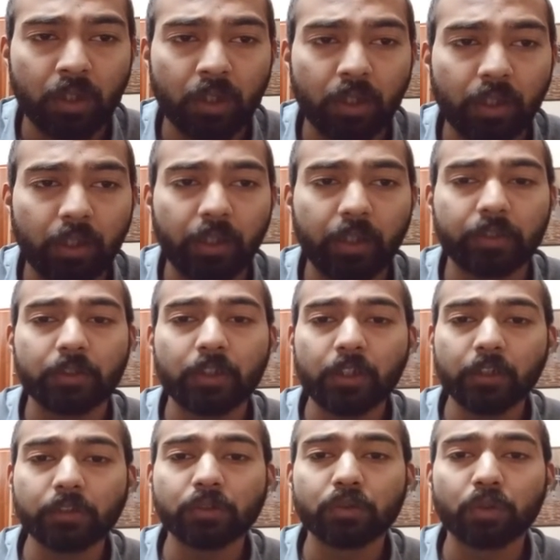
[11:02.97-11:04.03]
Acid
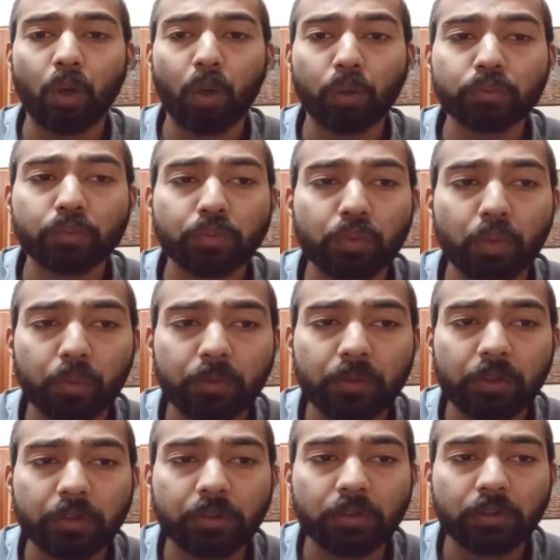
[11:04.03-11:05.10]
is known to
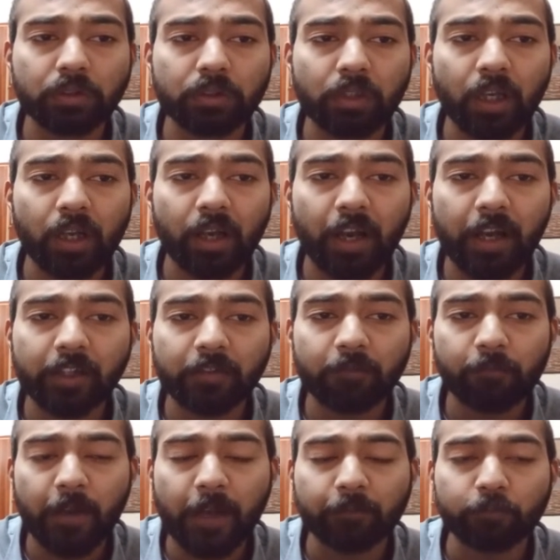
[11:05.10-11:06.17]
disintegrate
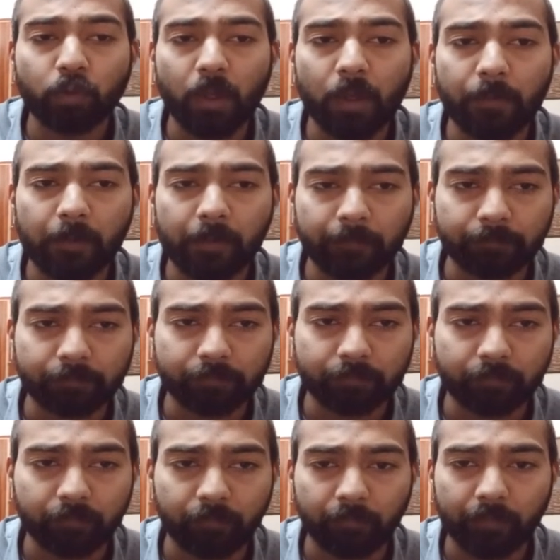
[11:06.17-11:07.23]
flex fiber,
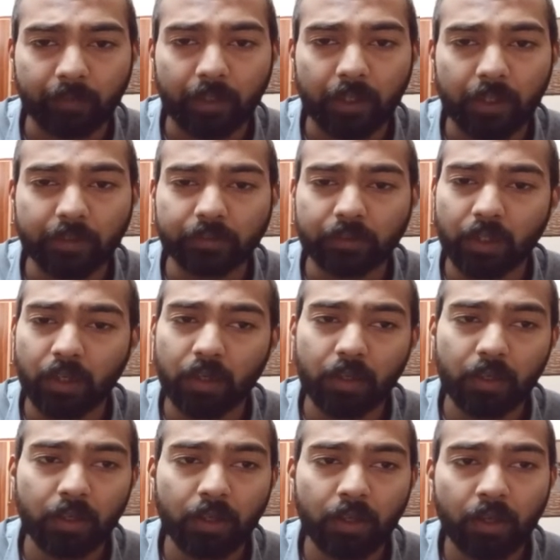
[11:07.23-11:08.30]
easily
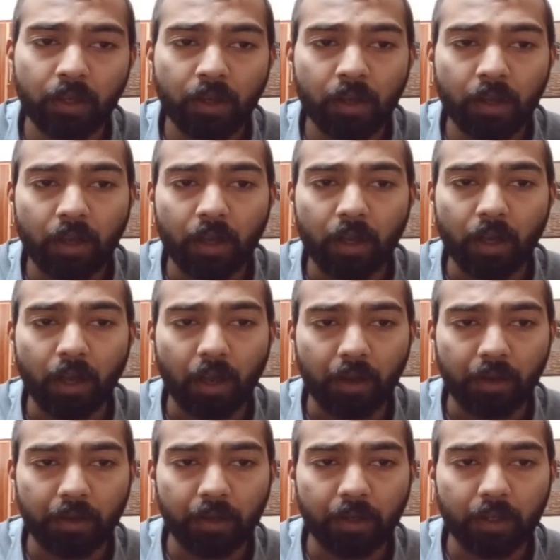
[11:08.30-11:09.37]

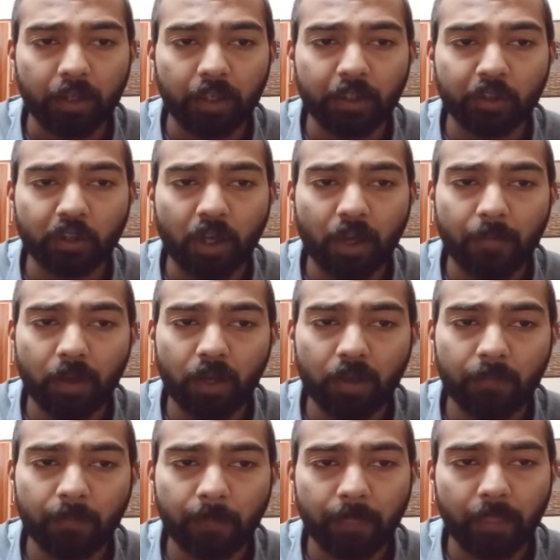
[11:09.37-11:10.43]

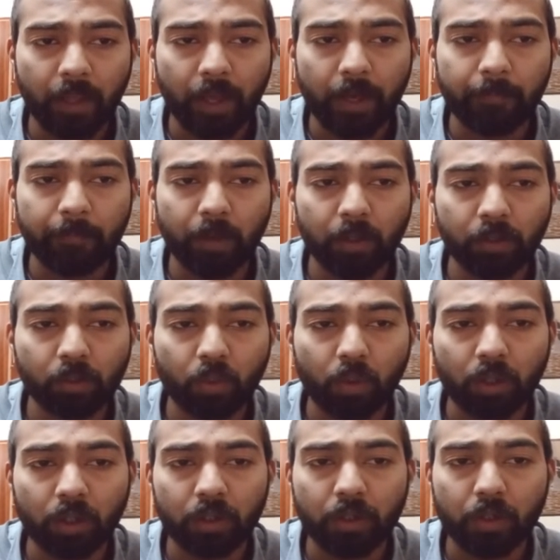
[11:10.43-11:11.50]
ignitable, and burn
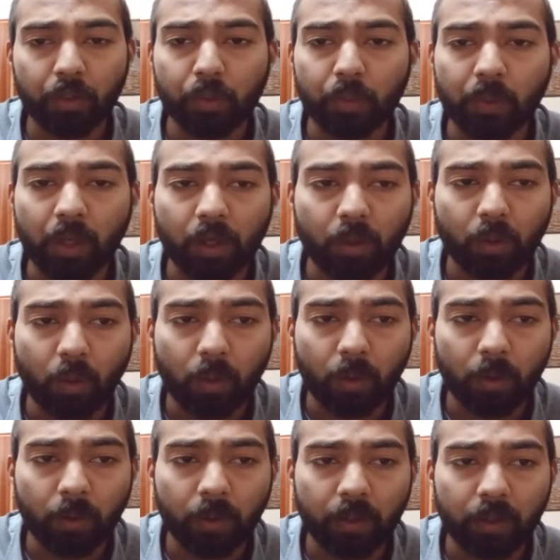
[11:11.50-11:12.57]
quickly due to the
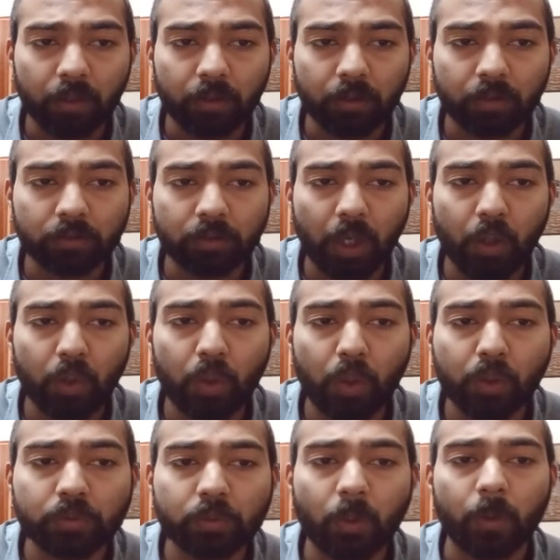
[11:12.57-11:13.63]
crockled
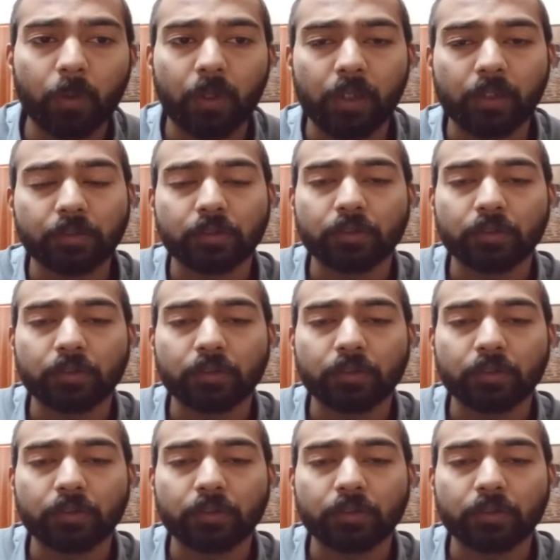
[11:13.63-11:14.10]
cellulose content.